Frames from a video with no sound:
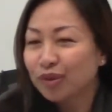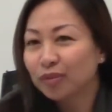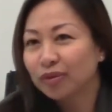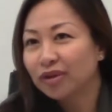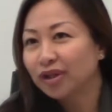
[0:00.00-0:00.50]

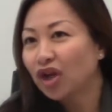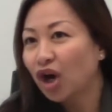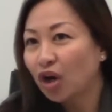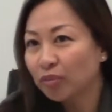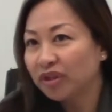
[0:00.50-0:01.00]
people and
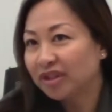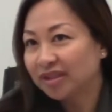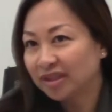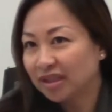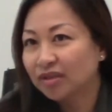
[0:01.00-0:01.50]
common
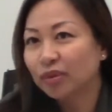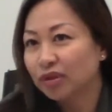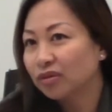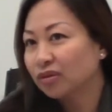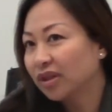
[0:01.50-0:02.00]
disease
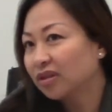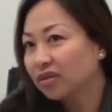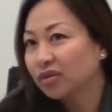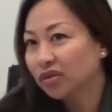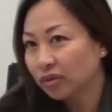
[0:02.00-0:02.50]
when you get
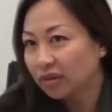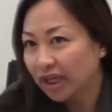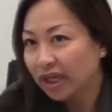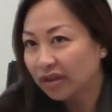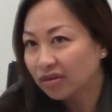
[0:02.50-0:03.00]
to a
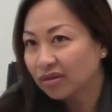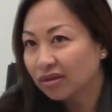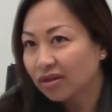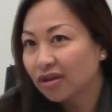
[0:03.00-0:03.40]
certain age.